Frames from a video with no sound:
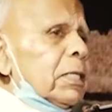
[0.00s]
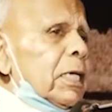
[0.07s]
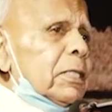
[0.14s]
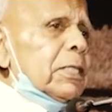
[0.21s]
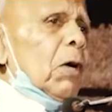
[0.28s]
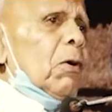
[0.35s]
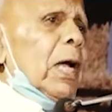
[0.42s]

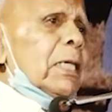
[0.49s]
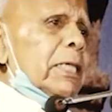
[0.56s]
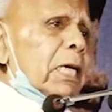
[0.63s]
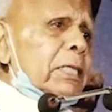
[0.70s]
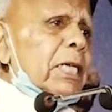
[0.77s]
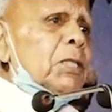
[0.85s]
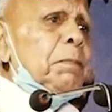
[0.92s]
Just now I'll
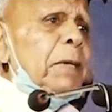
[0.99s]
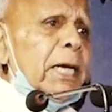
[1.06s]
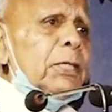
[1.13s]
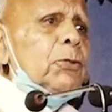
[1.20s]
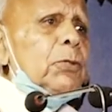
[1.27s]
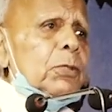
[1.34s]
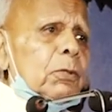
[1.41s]
just
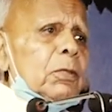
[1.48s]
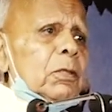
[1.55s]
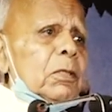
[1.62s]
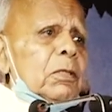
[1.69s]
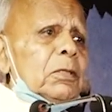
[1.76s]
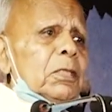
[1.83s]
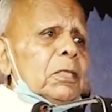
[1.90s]
explain to you,
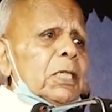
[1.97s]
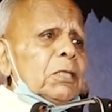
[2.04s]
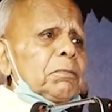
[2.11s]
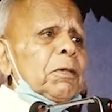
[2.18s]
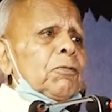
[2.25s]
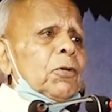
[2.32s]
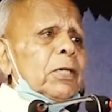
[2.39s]
just
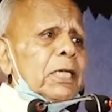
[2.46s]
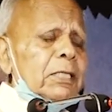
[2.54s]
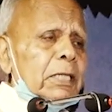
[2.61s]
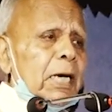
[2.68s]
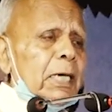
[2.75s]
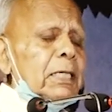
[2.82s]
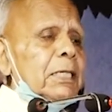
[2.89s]
before I
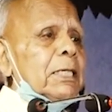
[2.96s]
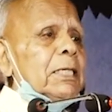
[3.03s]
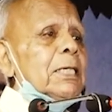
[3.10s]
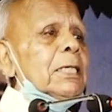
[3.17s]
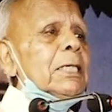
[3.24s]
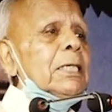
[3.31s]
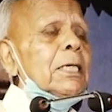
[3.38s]
start.
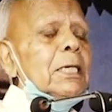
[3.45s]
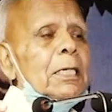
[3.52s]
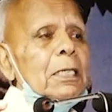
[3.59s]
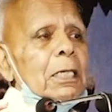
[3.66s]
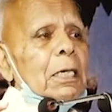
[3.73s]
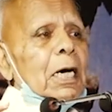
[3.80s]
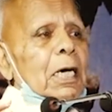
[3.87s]

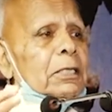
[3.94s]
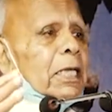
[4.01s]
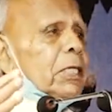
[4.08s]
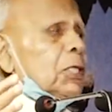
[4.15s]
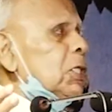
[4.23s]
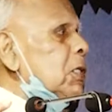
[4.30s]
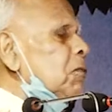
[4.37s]

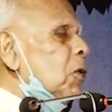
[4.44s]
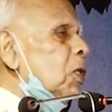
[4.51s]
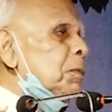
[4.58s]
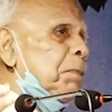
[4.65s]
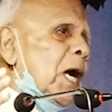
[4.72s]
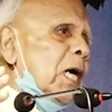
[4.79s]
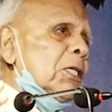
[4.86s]
Aksai Chin was
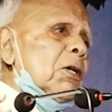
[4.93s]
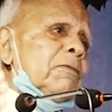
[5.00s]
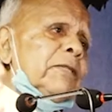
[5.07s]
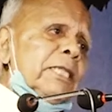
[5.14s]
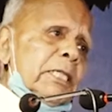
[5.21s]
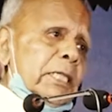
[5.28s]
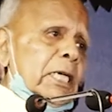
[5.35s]
part of
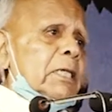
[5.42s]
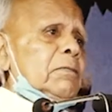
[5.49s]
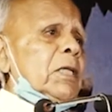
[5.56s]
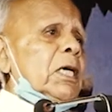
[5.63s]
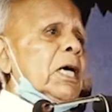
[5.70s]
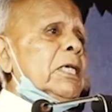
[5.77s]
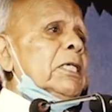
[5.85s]
India,
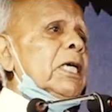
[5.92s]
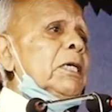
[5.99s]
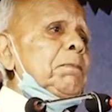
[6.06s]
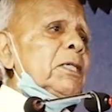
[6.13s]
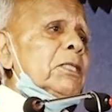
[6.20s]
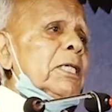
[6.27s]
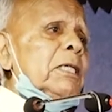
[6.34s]

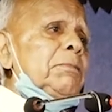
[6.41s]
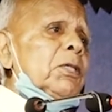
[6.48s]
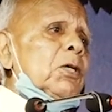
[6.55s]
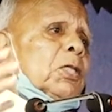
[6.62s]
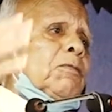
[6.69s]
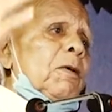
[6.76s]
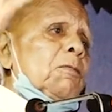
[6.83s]
100%,
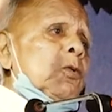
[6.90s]
because from